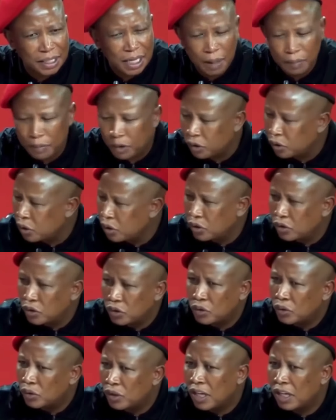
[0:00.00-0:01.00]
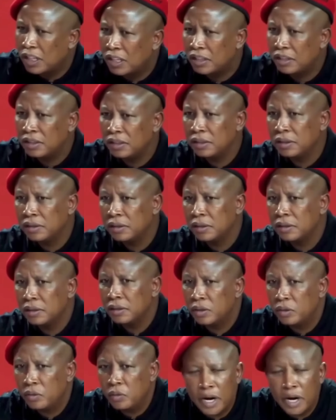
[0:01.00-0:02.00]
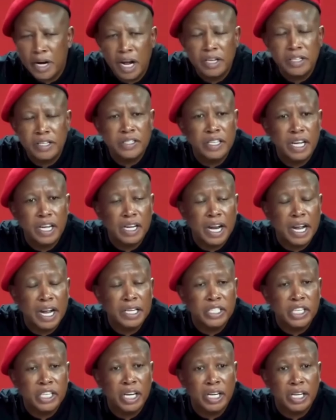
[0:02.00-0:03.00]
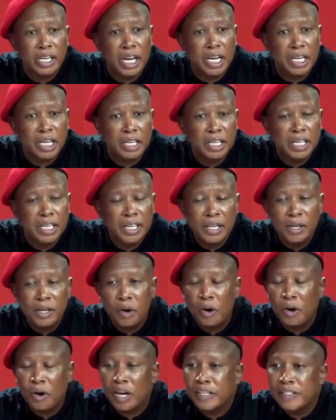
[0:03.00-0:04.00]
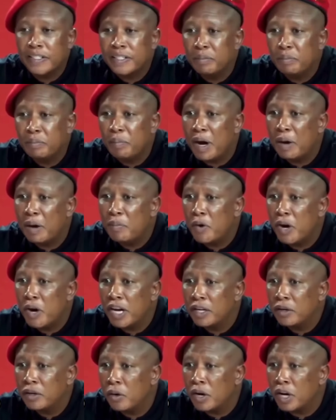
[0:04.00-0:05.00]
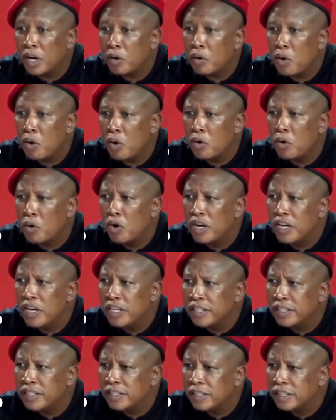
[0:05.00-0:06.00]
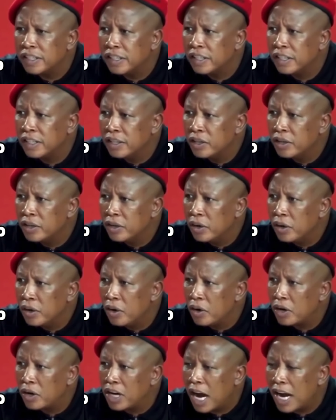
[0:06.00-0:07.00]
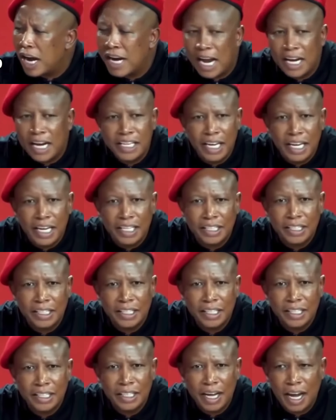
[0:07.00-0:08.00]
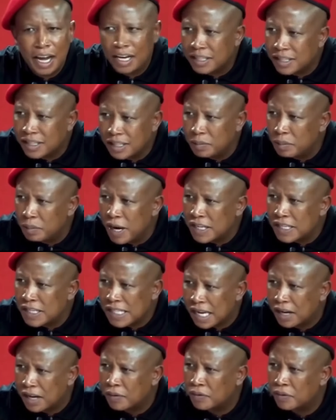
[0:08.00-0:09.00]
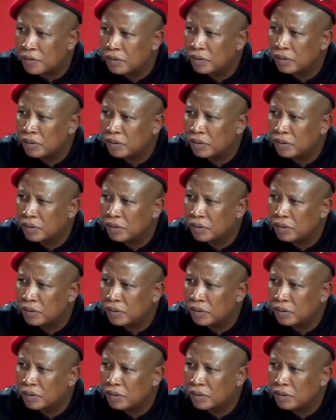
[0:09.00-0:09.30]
I'm not going to do that. When I see a Nigerian or a Zimbabwean or a Congolese or Ghanaian, I see myself.